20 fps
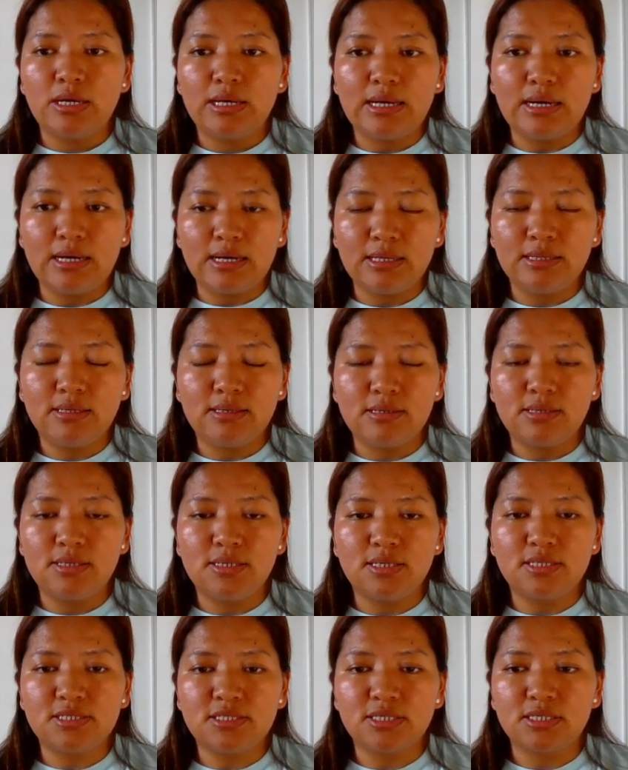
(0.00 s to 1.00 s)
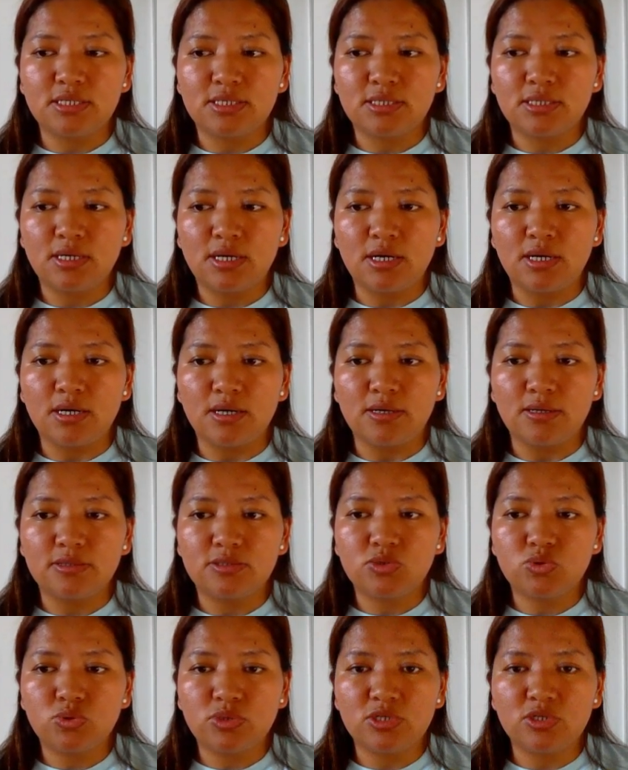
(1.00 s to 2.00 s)
other nursing
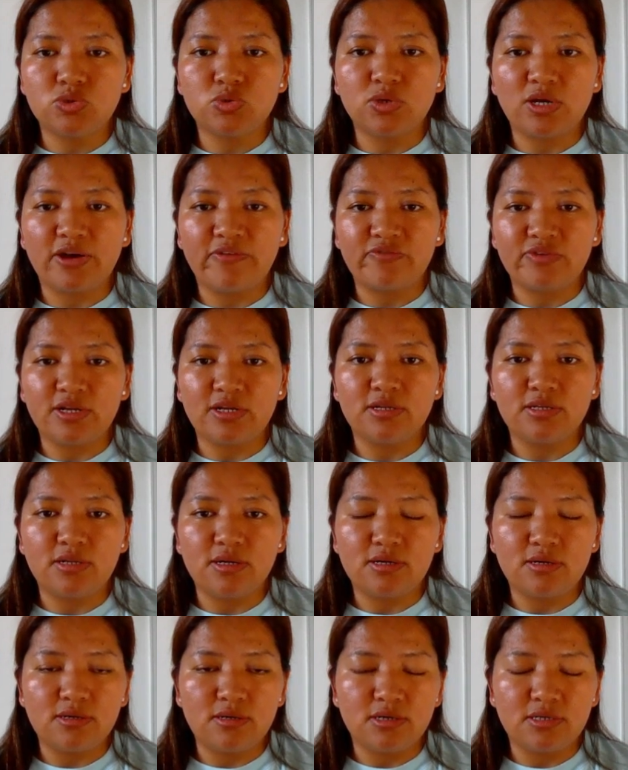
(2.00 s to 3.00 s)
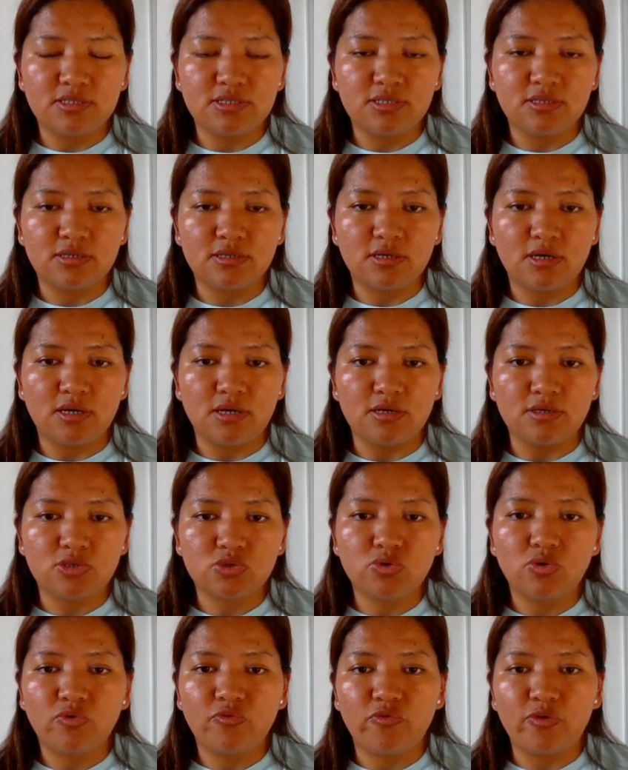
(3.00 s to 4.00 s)
students who have done their nursing
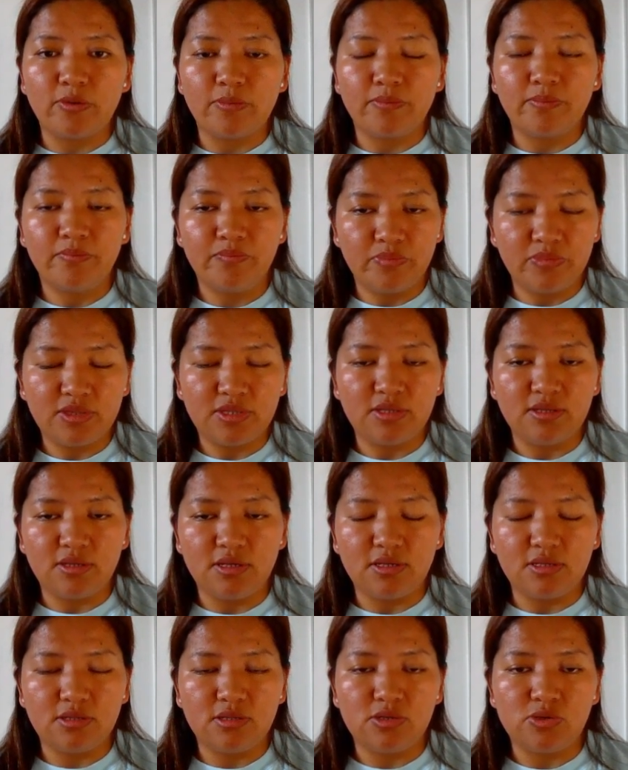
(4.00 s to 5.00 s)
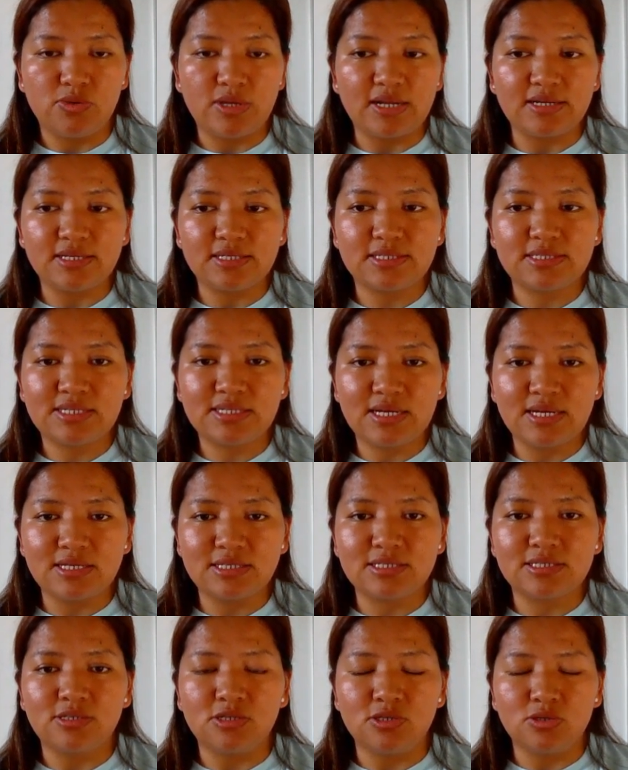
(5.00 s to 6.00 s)
school from the United
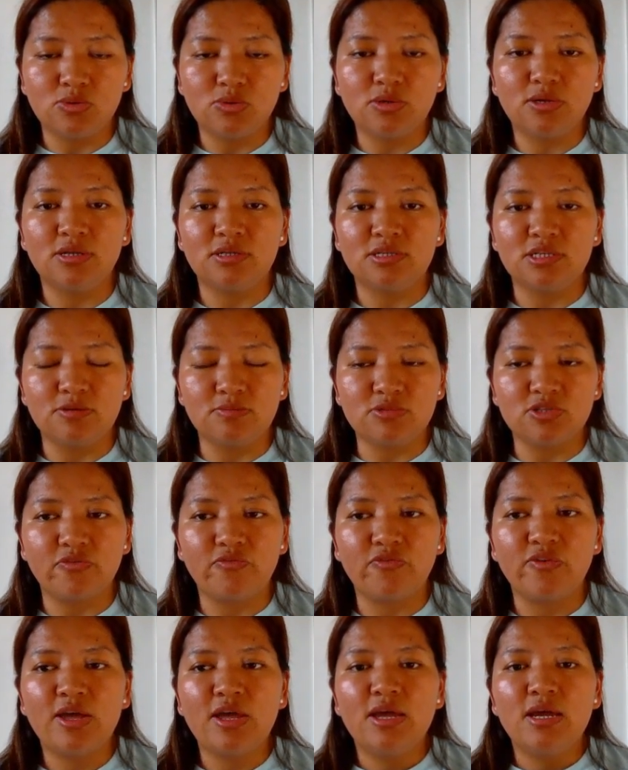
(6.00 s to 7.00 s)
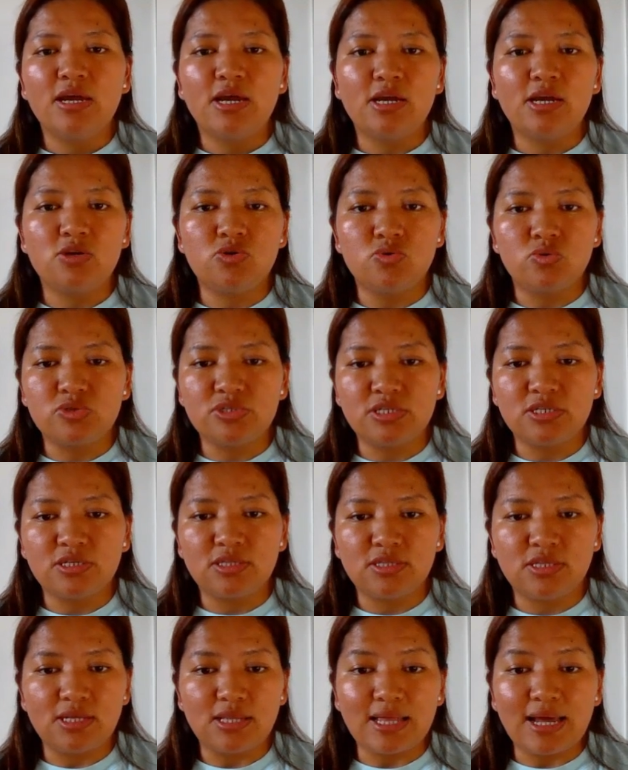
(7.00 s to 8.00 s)
States, in terms of
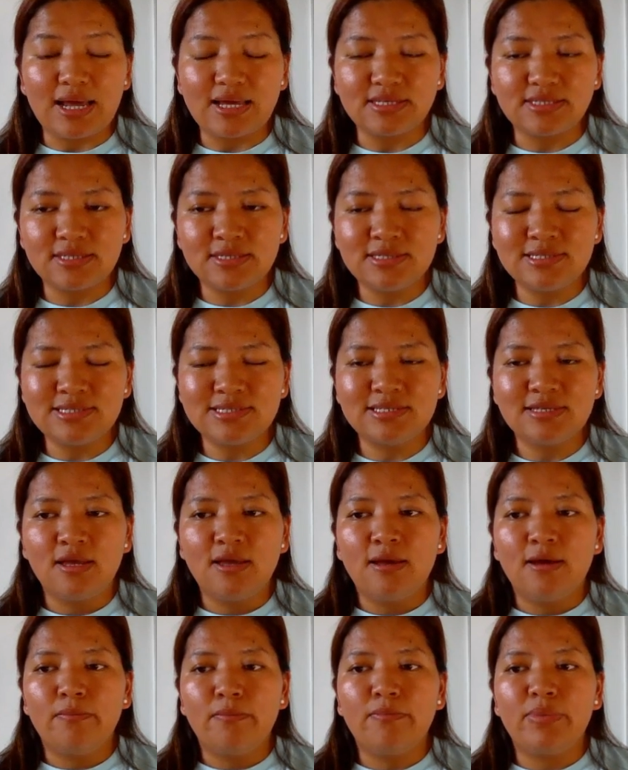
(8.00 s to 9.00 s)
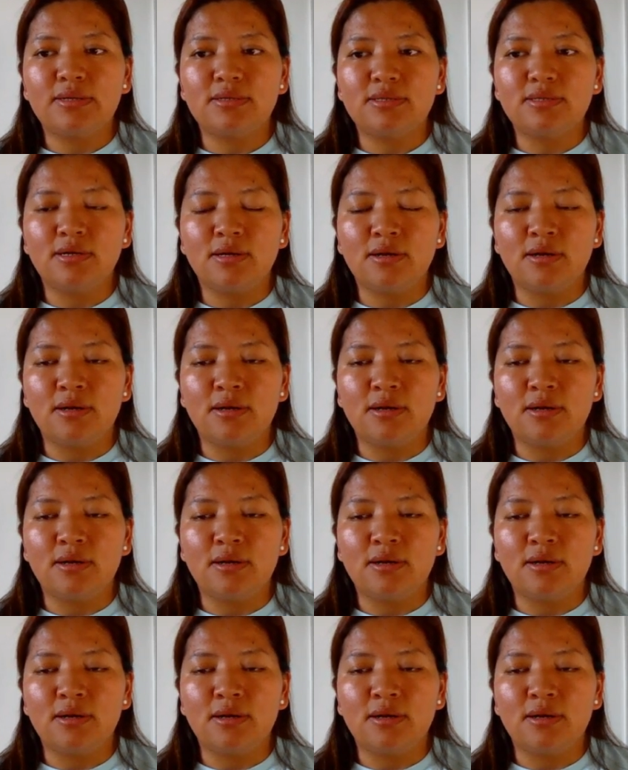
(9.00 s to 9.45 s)
endorsing the license. But